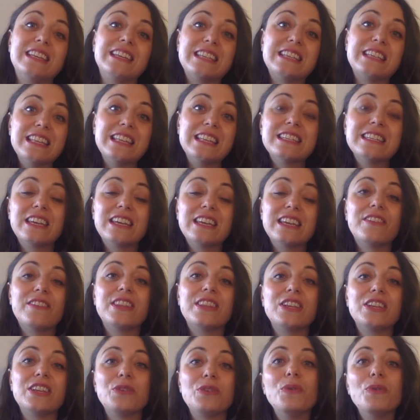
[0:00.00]
the intensity of
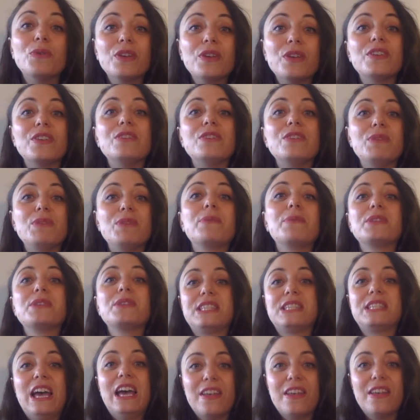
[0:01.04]
it, that you won't even be able
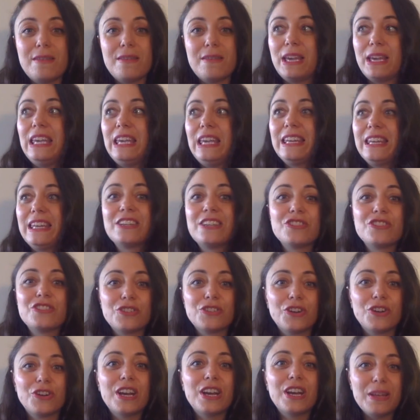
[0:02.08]
to tell, am I eating
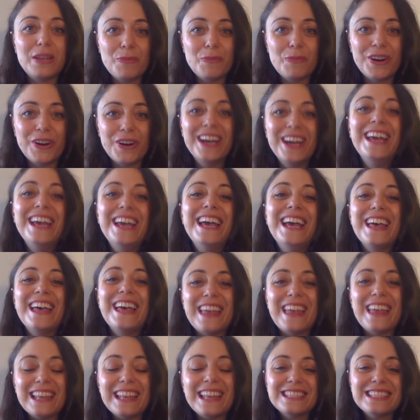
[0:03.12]
dessert anymore?
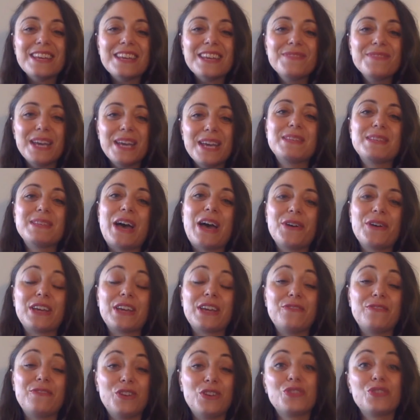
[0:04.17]
That's sometimes how it
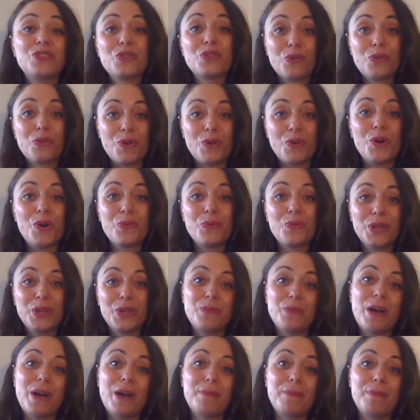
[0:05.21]
can feel to grow
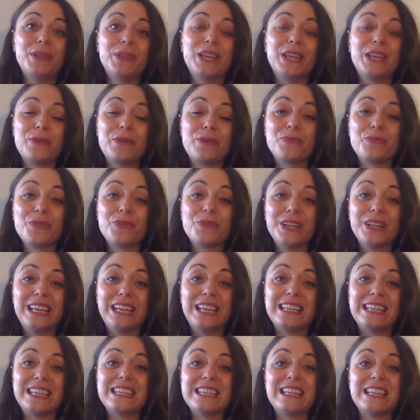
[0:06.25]
really rapidly and
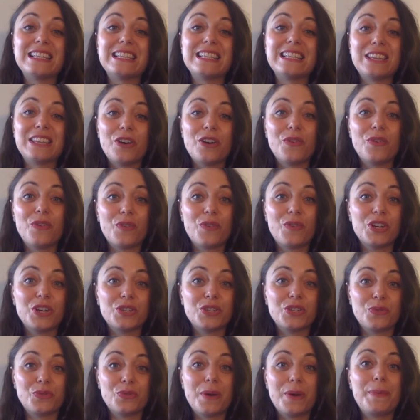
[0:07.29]
really intensely over a
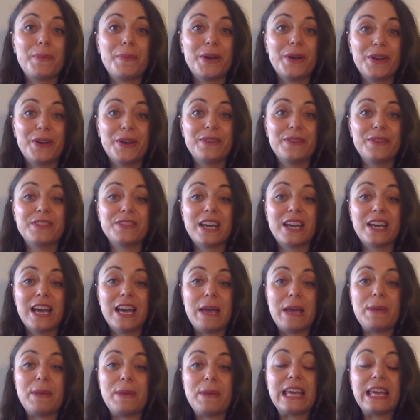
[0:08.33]
short period of
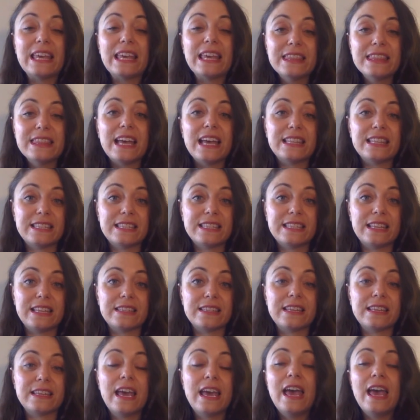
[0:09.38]
time, and I get that
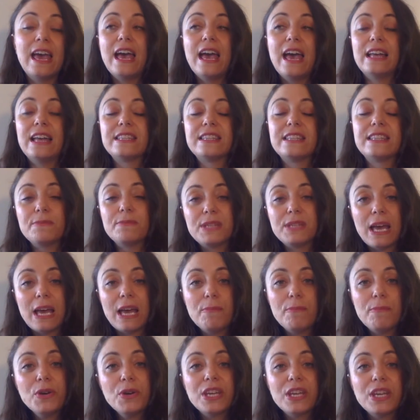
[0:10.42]
sense. And
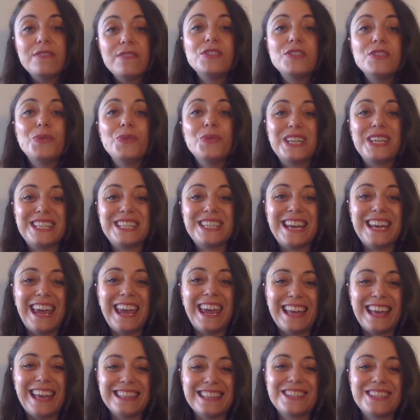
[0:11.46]
September gives you a
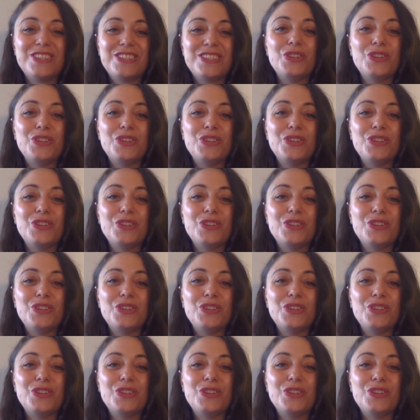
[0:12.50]
chance